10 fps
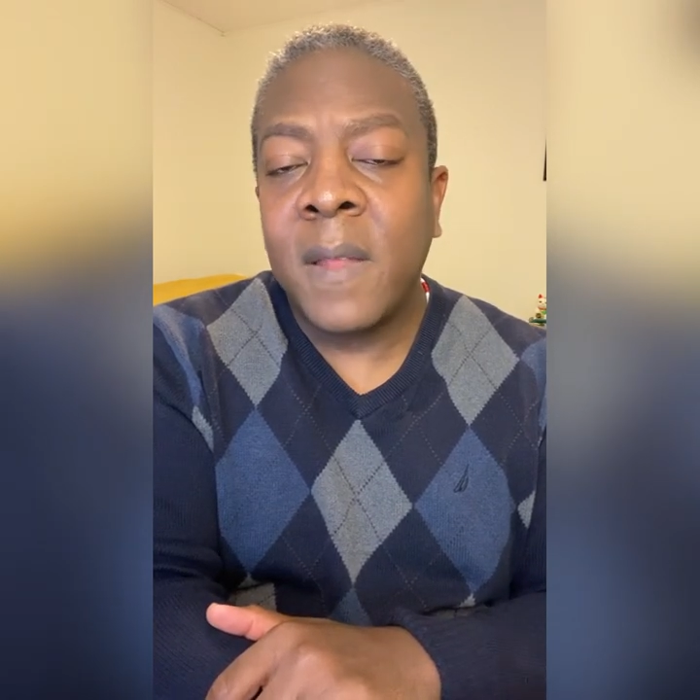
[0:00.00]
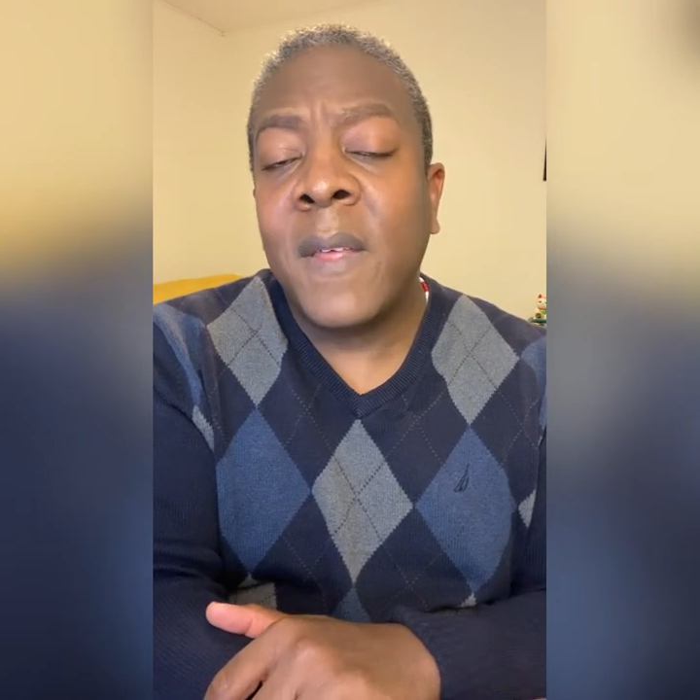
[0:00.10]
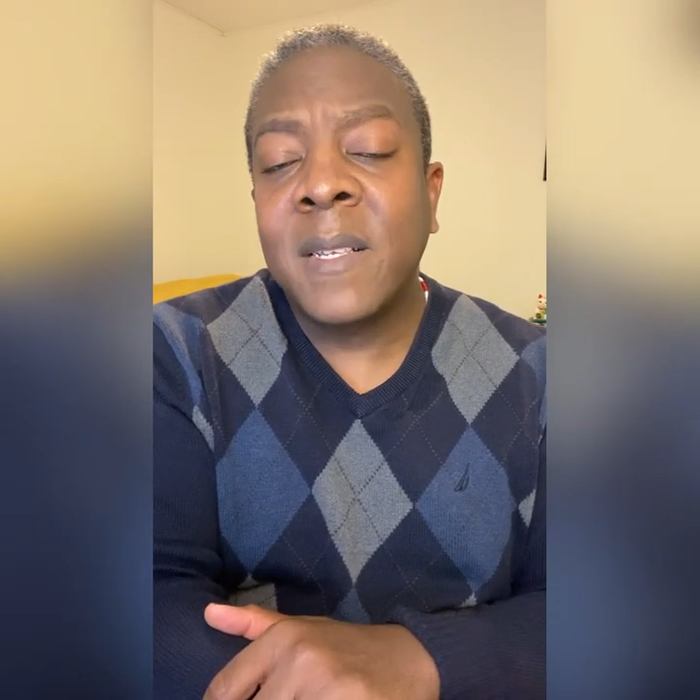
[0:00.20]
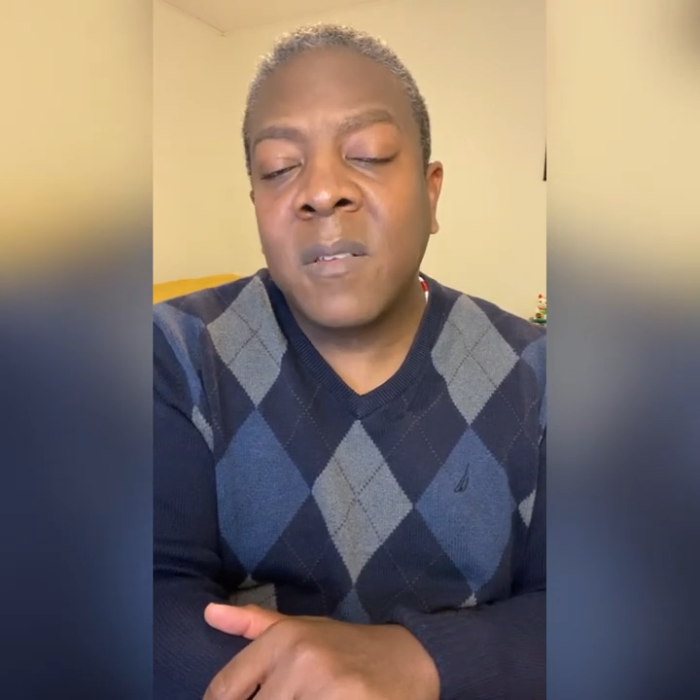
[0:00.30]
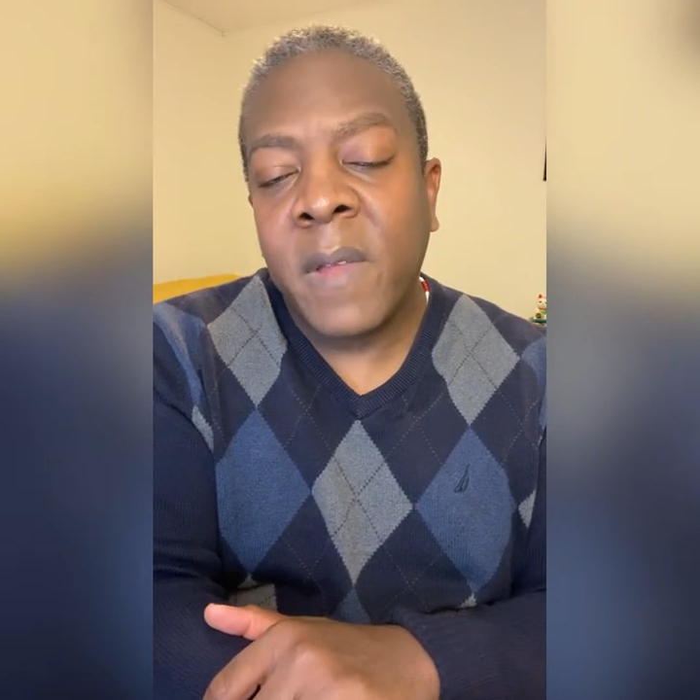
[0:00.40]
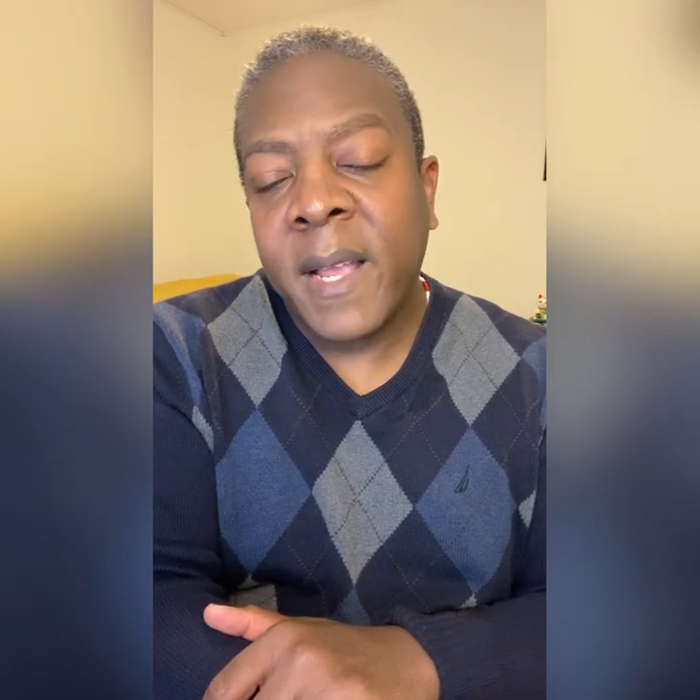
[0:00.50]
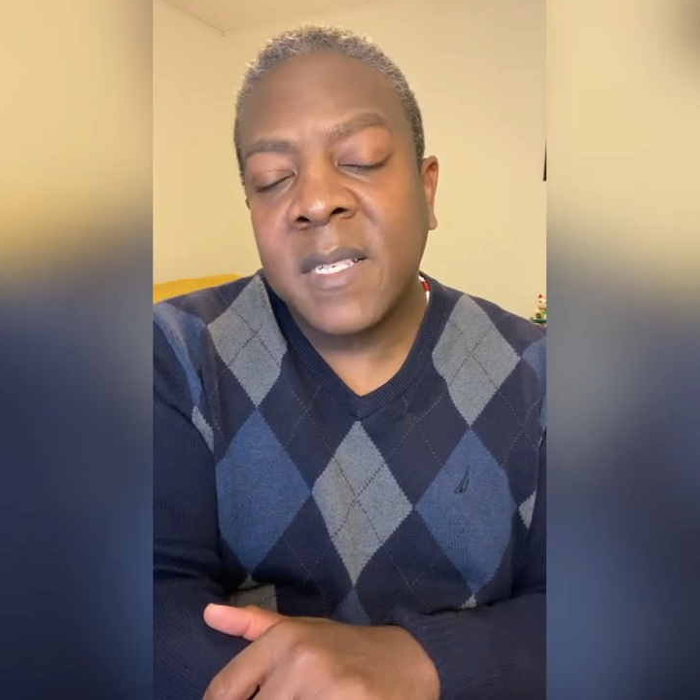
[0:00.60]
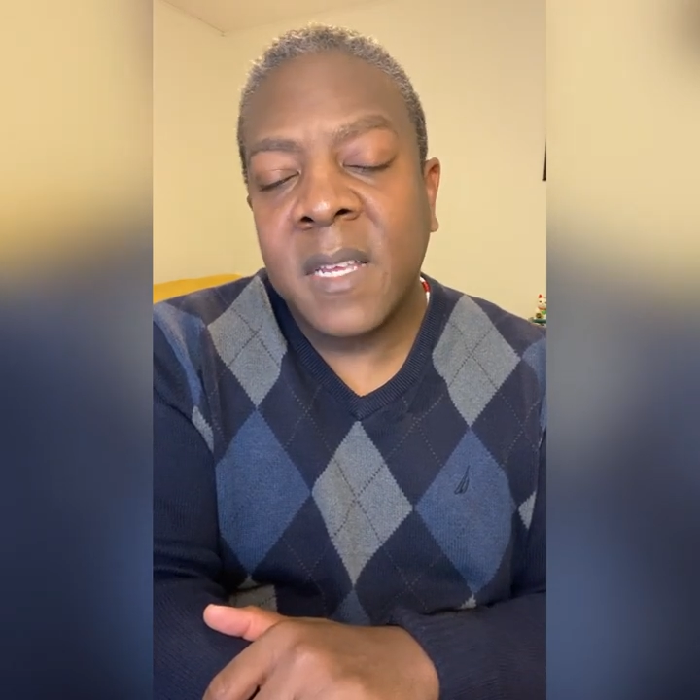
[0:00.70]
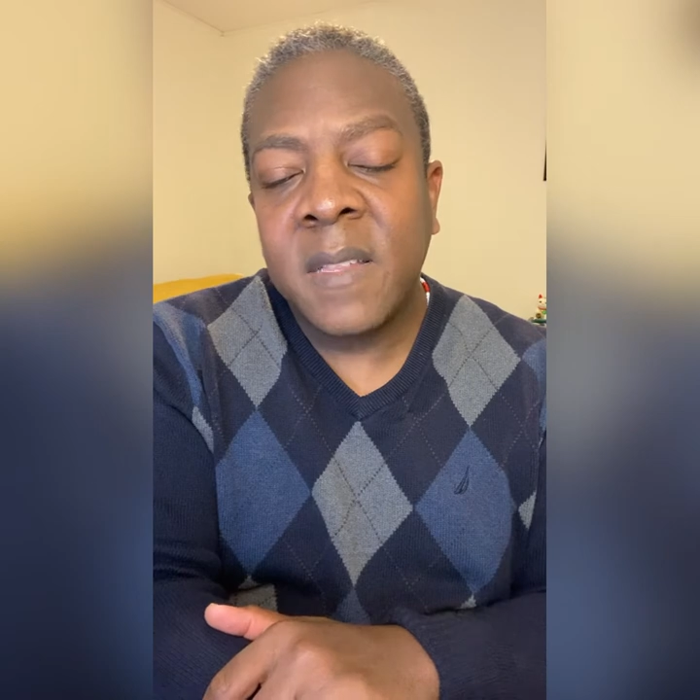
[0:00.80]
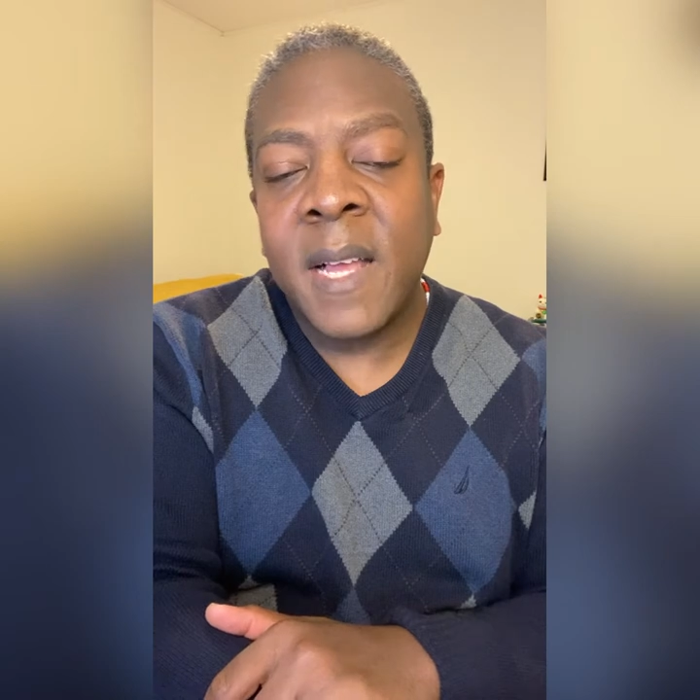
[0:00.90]
and that's, like I
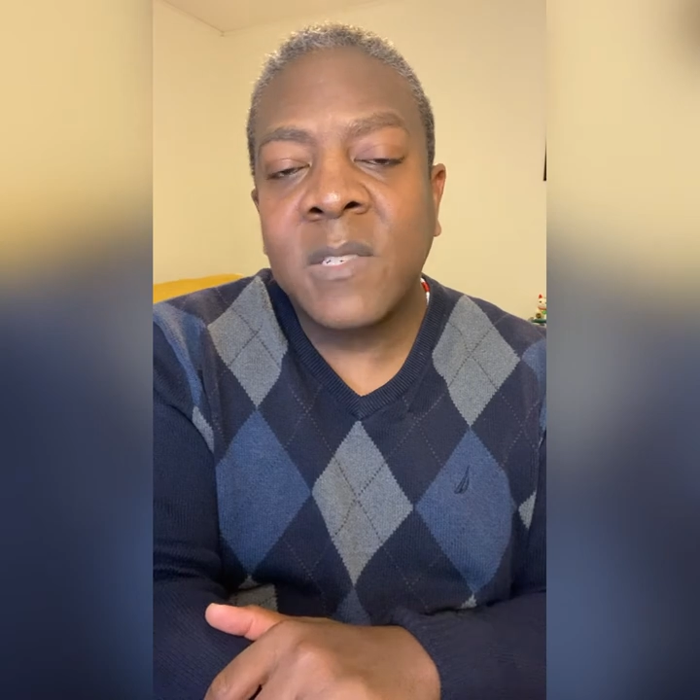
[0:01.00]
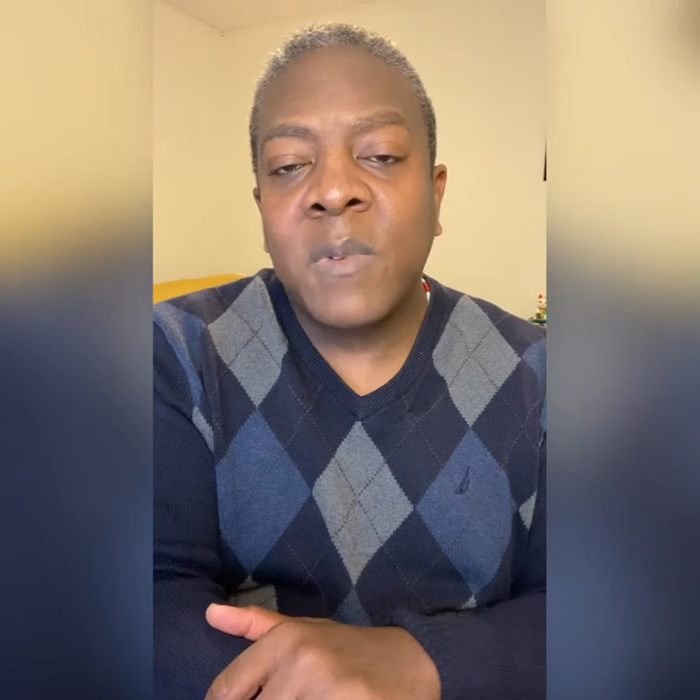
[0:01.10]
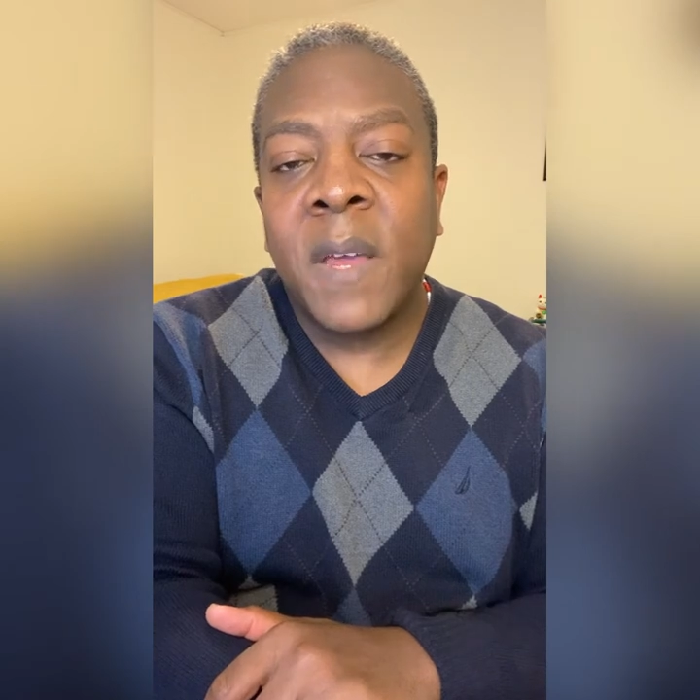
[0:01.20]
said, that's